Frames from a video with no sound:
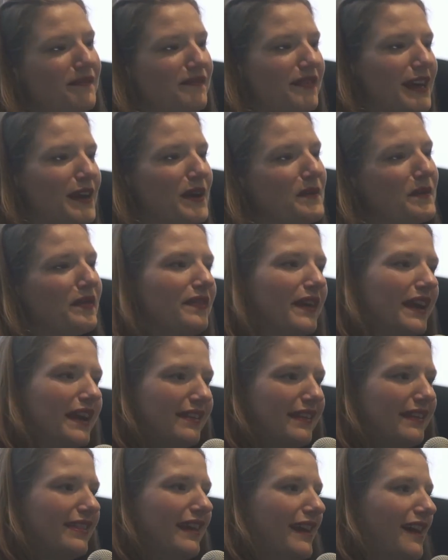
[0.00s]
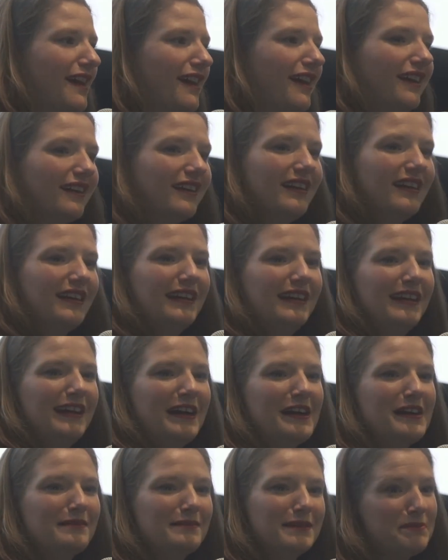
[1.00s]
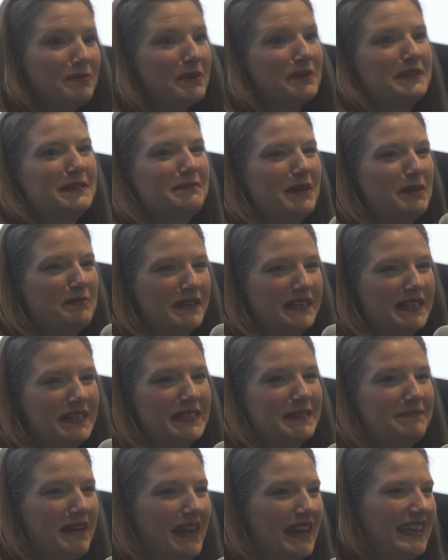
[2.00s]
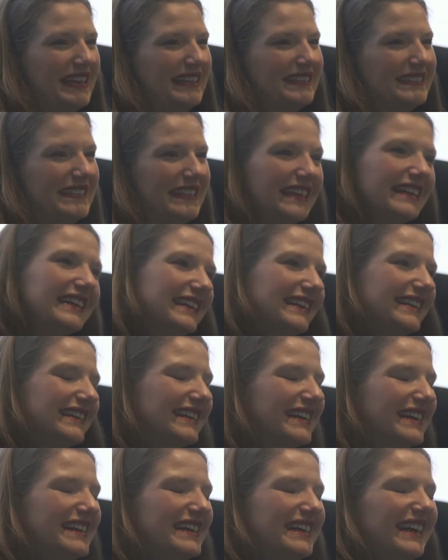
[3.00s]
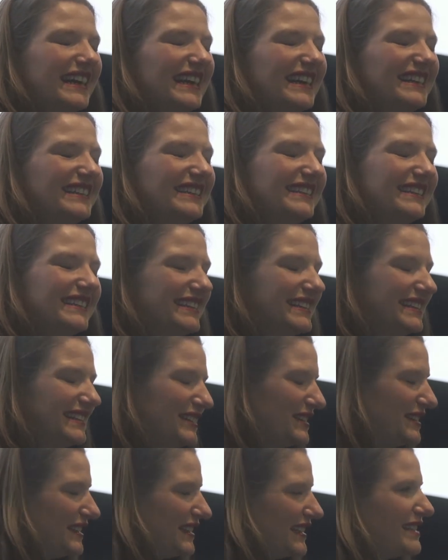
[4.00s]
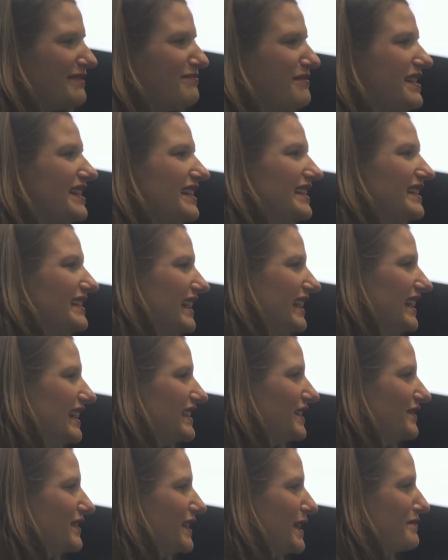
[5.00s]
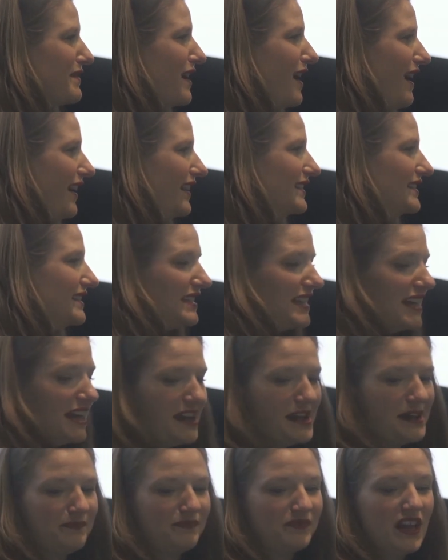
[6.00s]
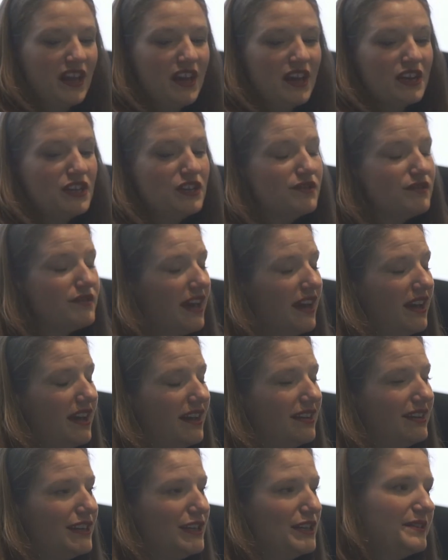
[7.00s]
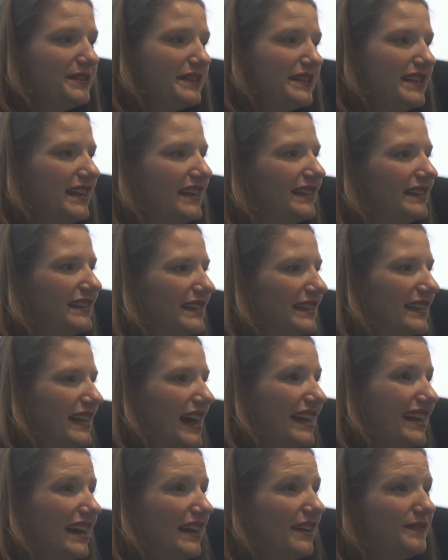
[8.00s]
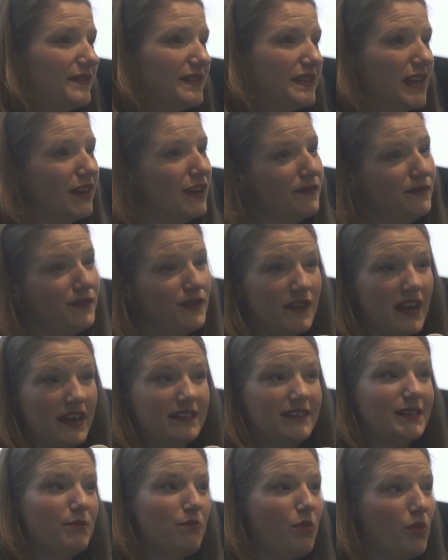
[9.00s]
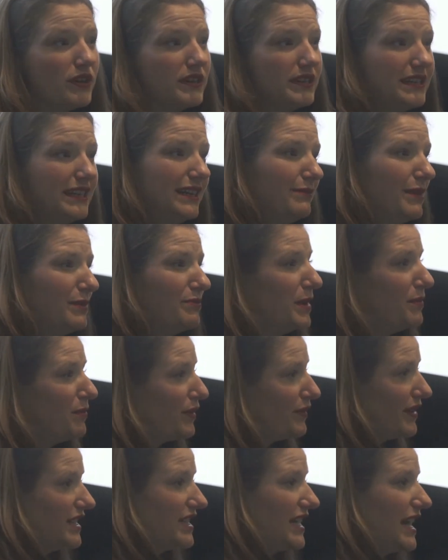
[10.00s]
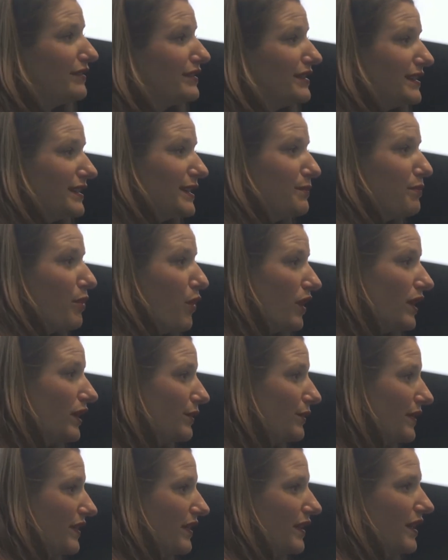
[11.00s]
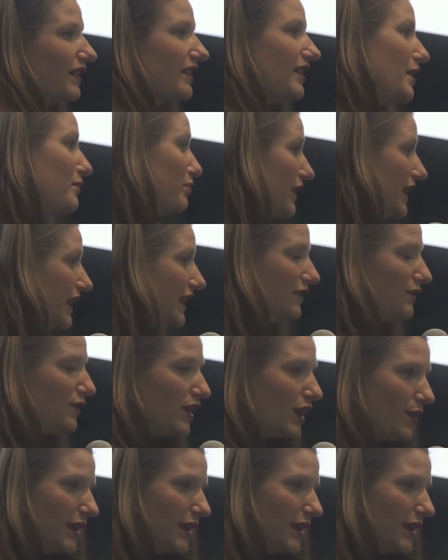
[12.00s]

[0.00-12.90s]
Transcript: if they don't think that they are supposed to be participating in user experience studies of some kind. You can use things like if you've got a support team and people reach out to support with a complaint or a